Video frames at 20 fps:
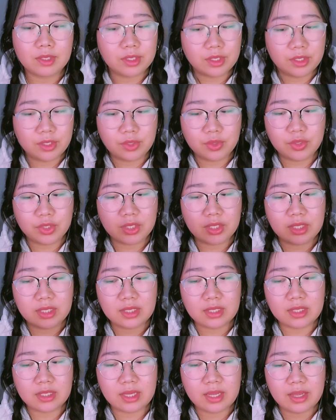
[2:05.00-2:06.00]

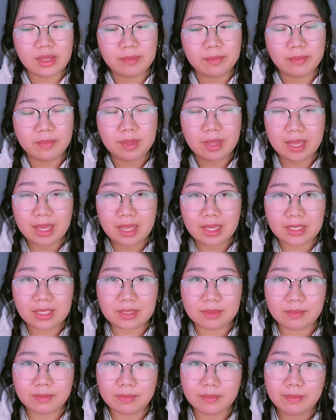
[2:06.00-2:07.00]
solutions and
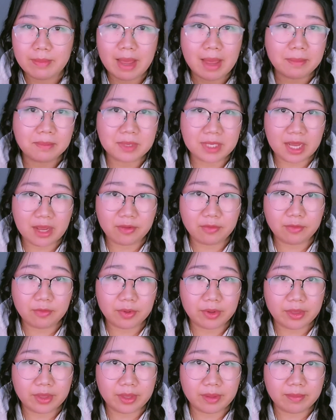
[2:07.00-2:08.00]
plans mapped
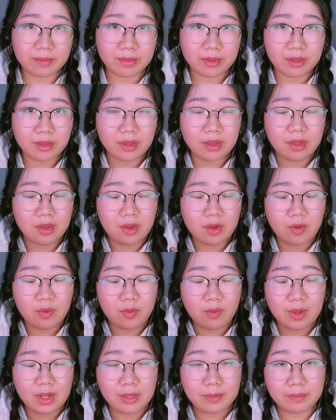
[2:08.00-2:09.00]
out for them,
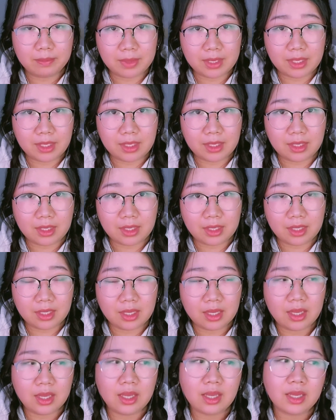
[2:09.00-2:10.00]
while P
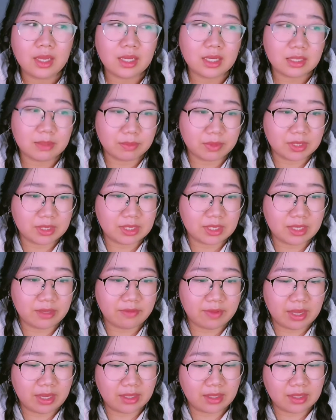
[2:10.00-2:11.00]
is
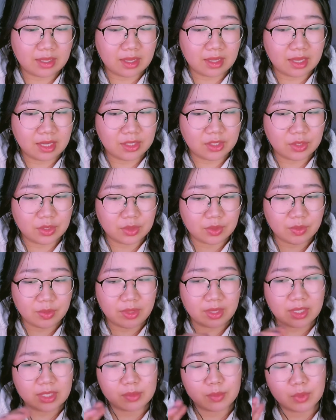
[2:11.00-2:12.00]
perceiving. They like to
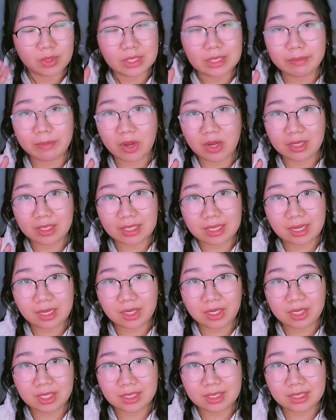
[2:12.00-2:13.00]
do things more
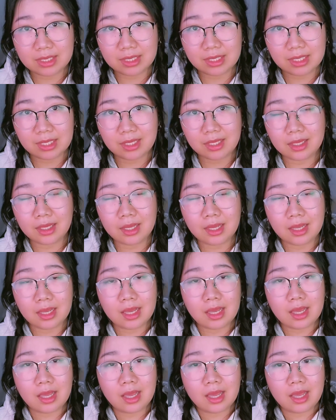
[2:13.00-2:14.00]
spontaneously
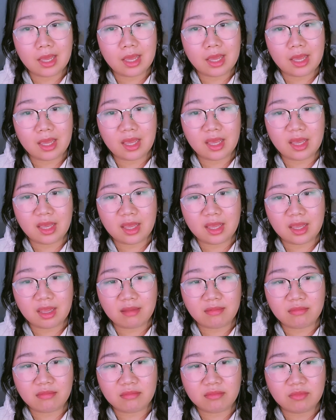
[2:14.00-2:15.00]

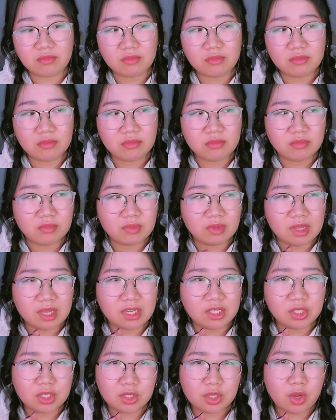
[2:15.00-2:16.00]
and
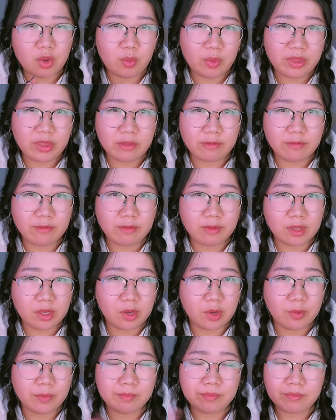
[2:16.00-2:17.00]
like to go with the
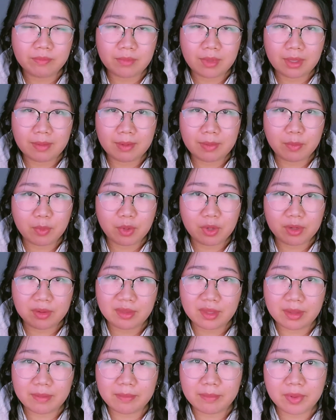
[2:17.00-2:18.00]
flow, maybe
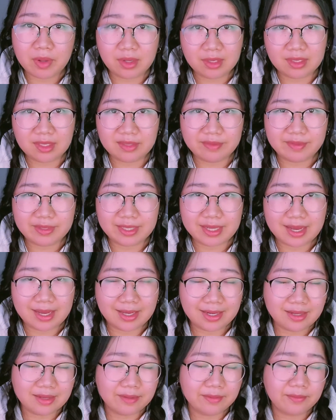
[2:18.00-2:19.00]
more on the impulsive
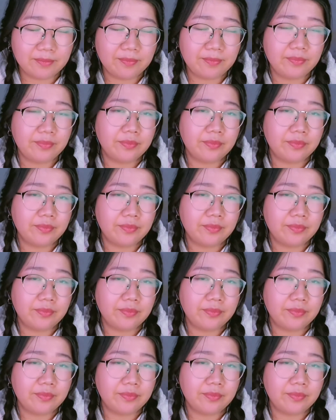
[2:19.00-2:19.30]
side.